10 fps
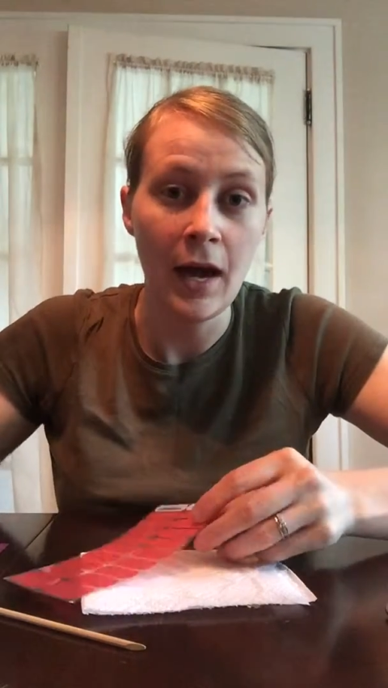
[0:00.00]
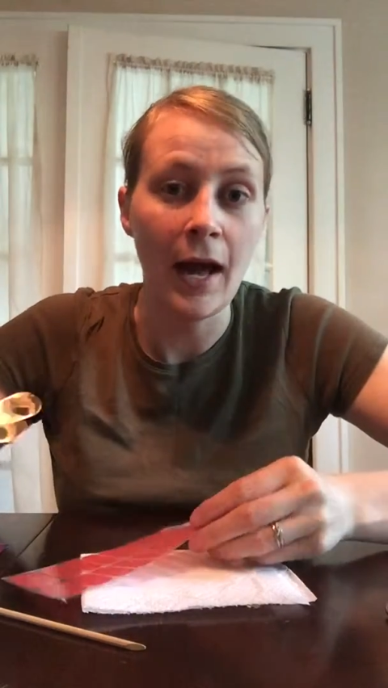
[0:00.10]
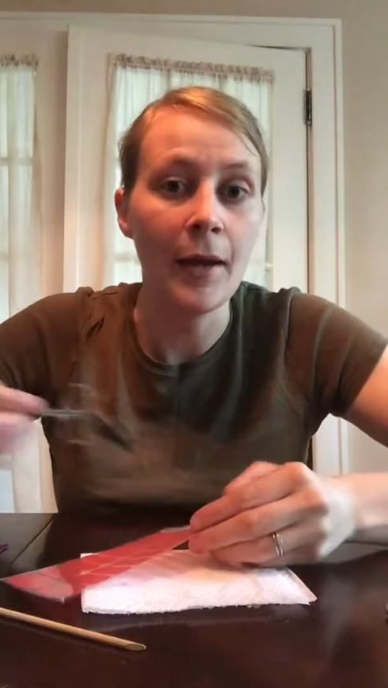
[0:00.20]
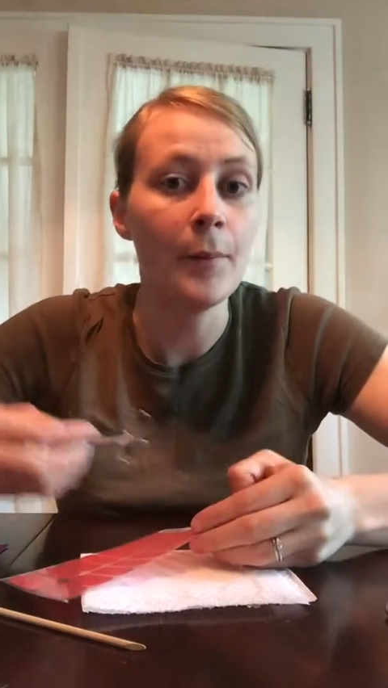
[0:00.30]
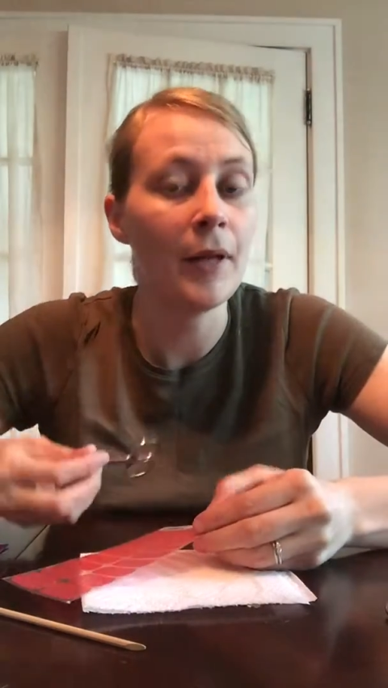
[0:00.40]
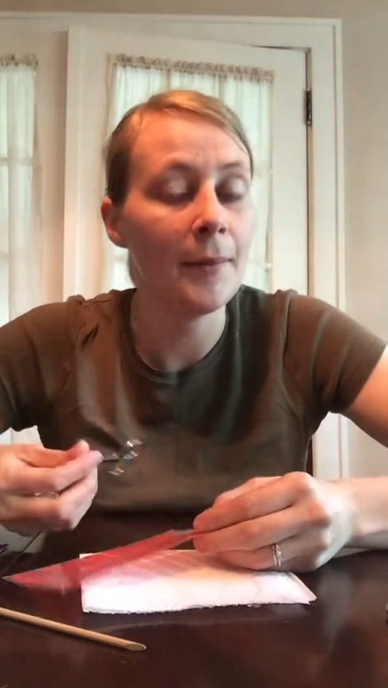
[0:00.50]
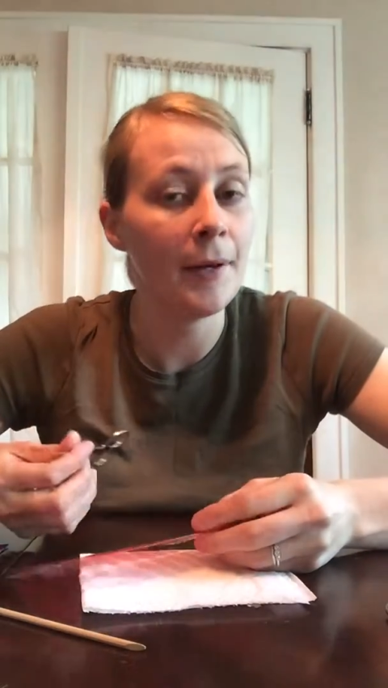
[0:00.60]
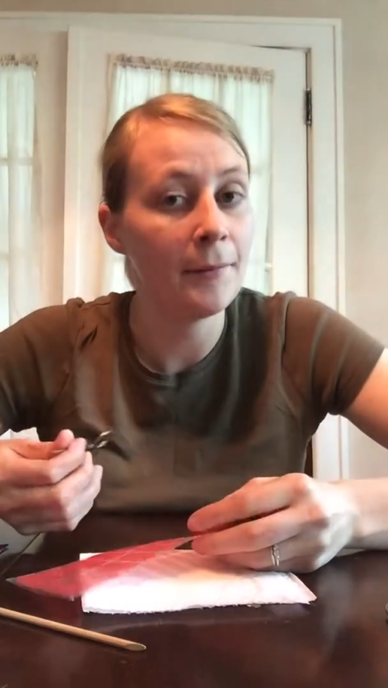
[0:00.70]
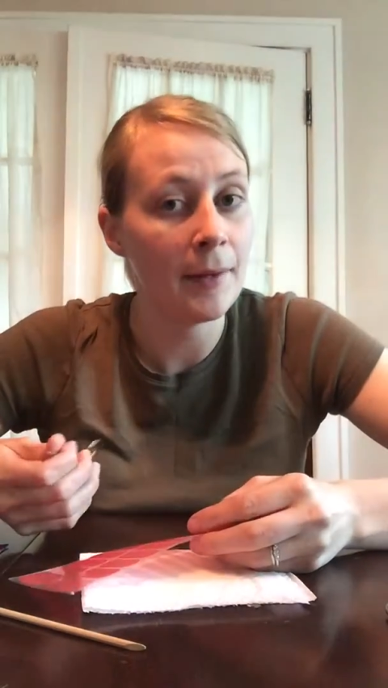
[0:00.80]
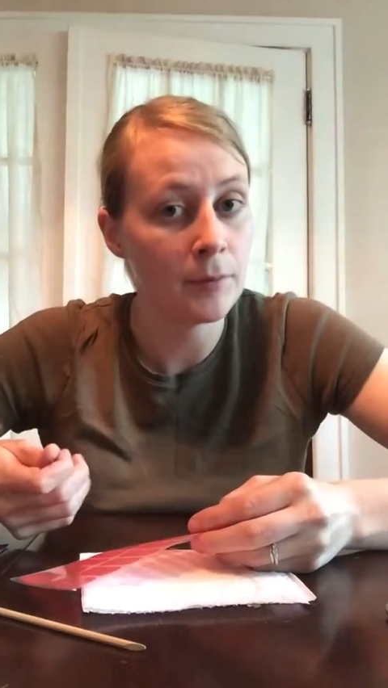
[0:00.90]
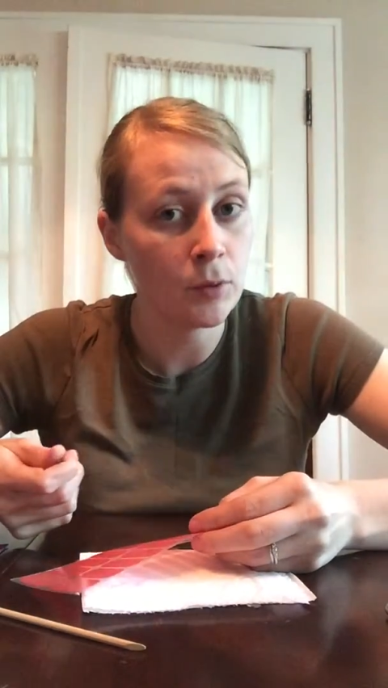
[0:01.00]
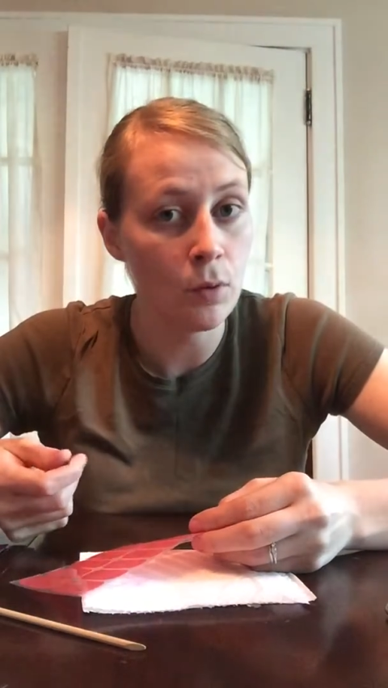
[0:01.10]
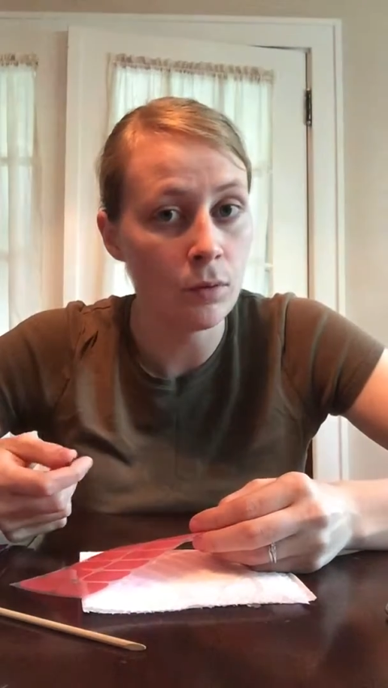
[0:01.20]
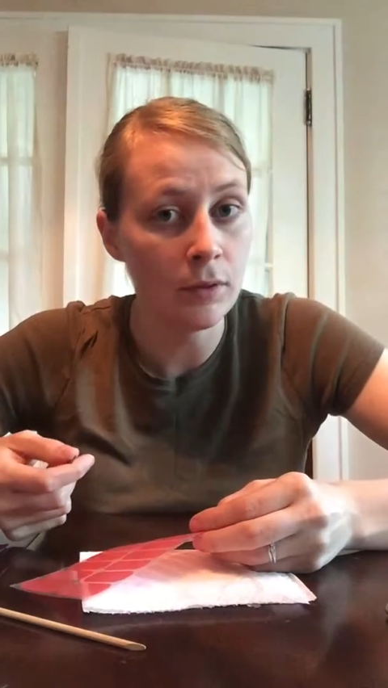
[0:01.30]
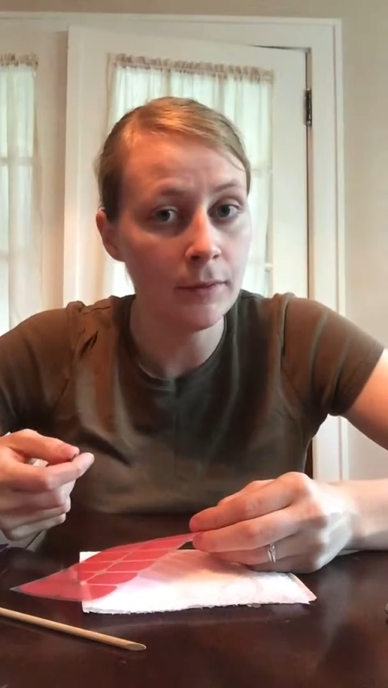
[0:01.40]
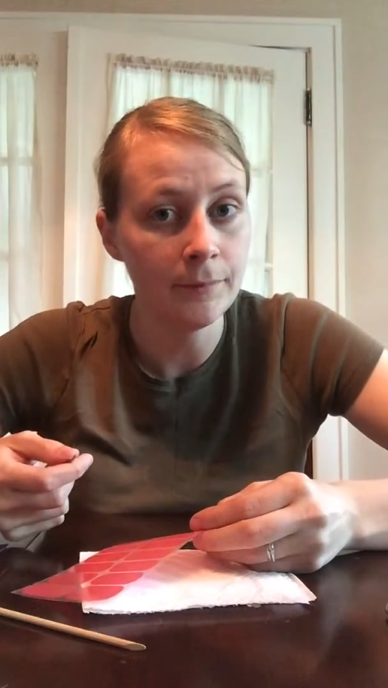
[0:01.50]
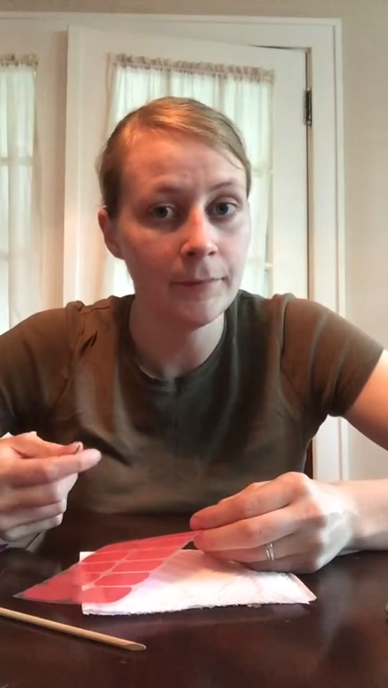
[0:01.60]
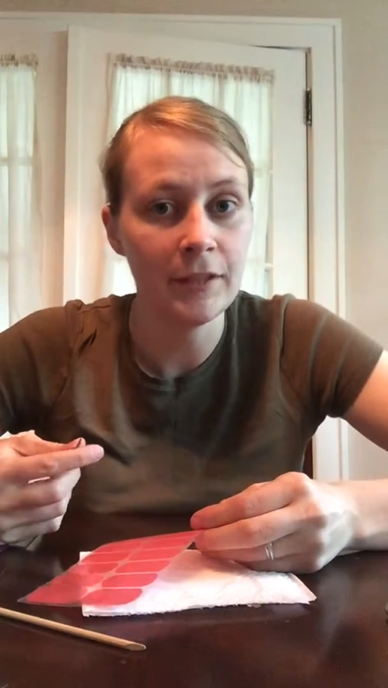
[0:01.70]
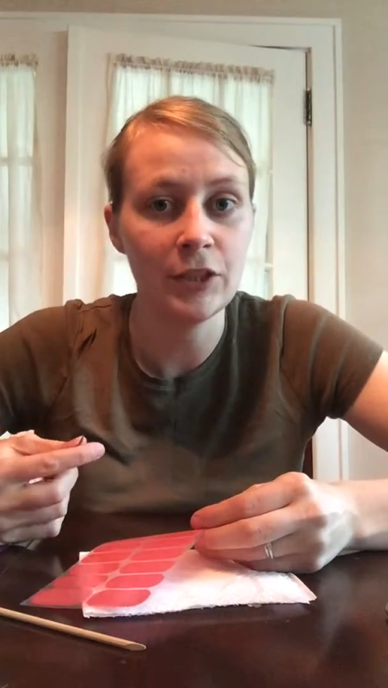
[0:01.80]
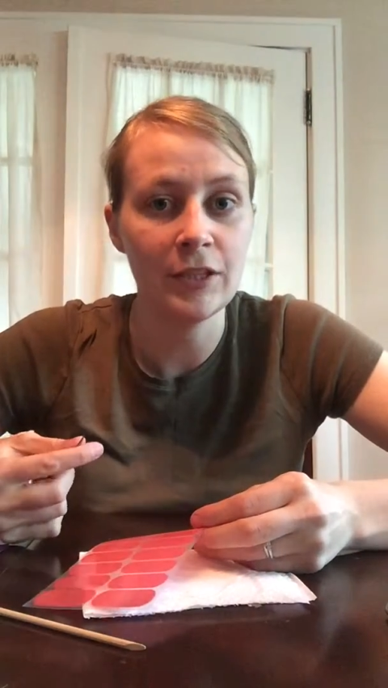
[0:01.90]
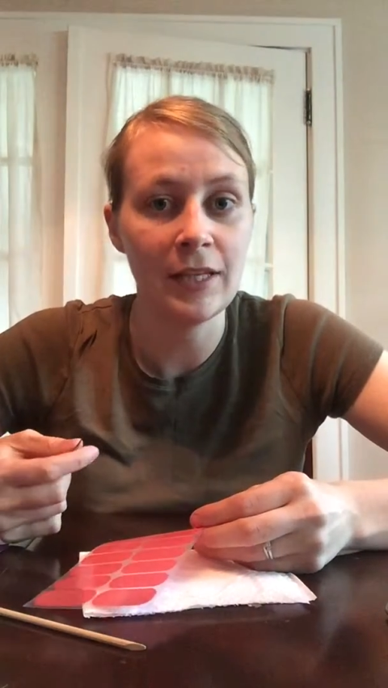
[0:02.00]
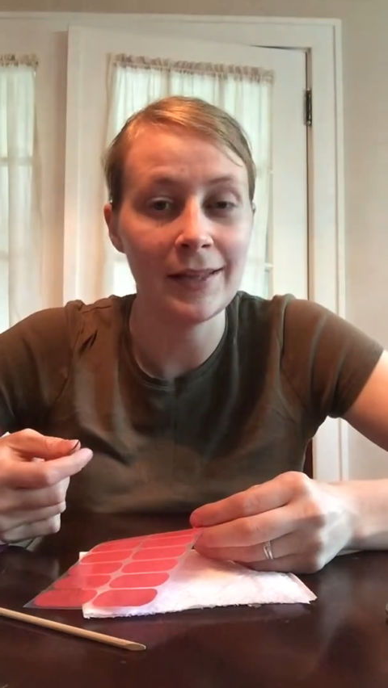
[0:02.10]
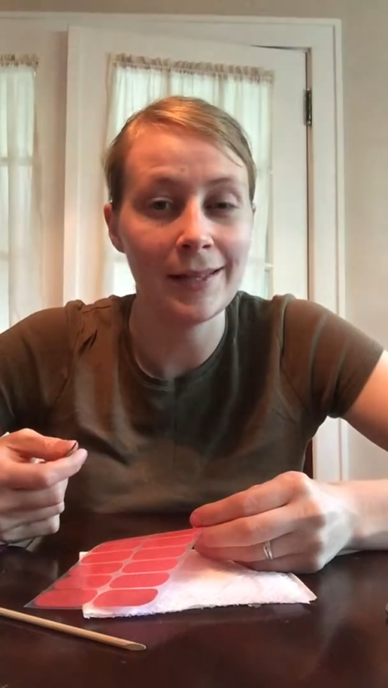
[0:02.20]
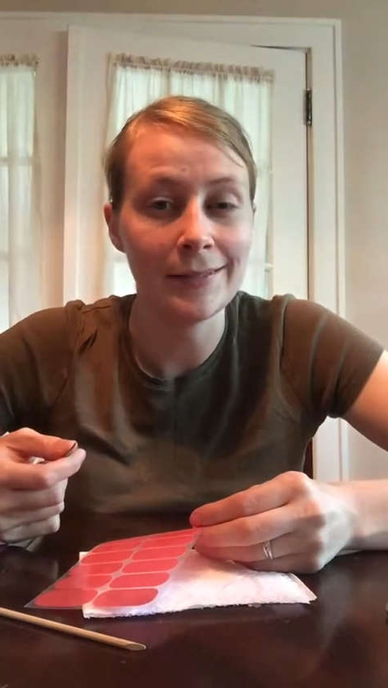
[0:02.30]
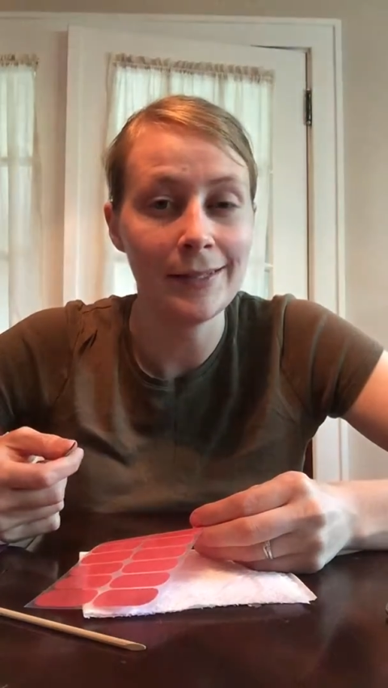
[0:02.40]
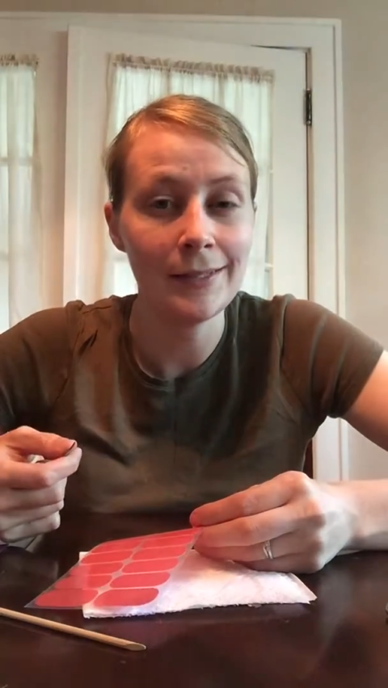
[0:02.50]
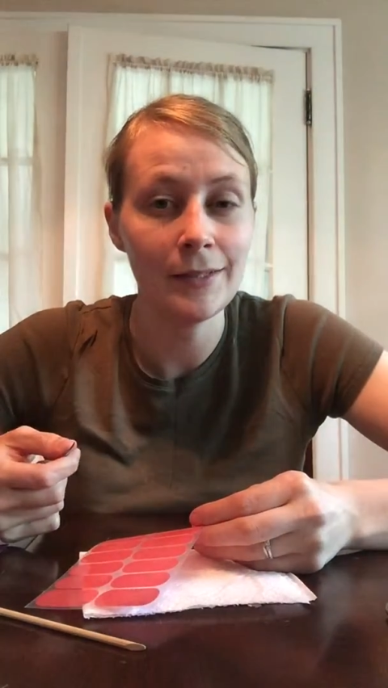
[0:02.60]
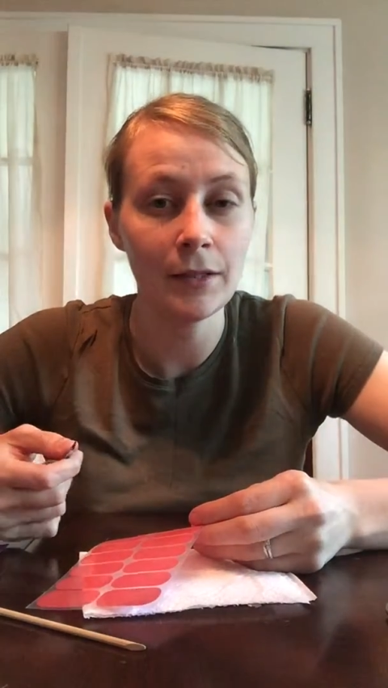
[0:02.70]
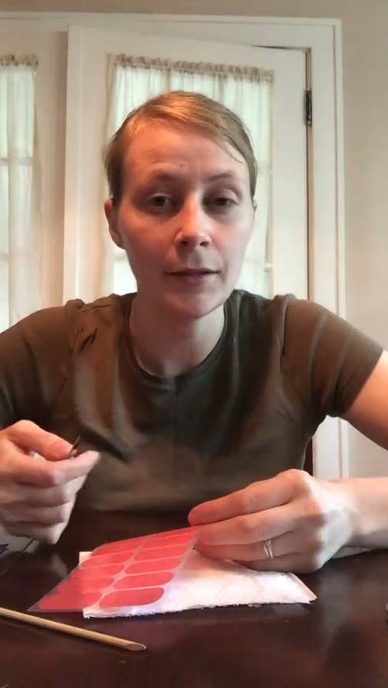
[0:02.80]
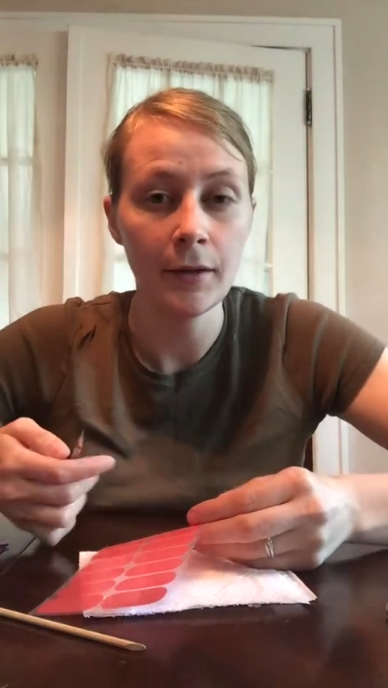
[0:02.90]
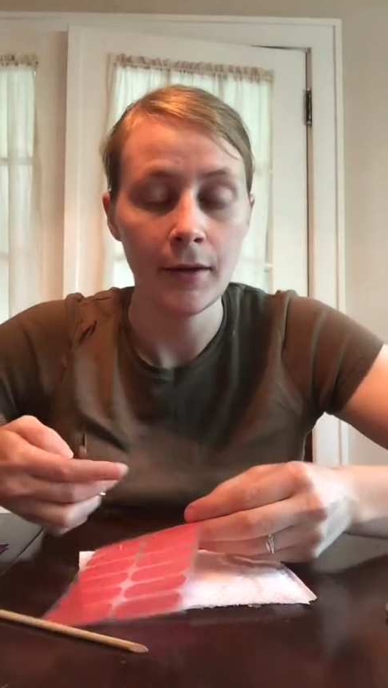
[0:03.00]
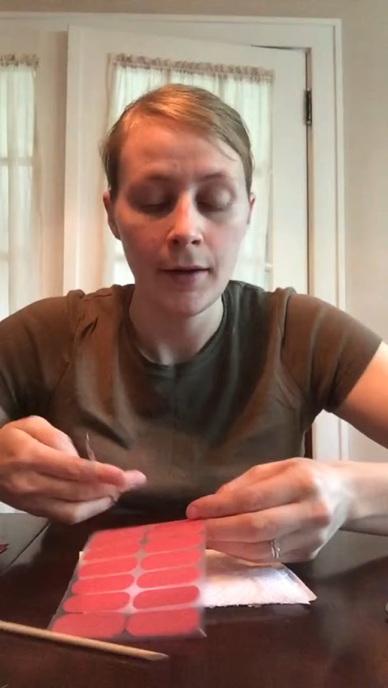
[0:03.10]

I apply my wraps cold. I just think that's easier.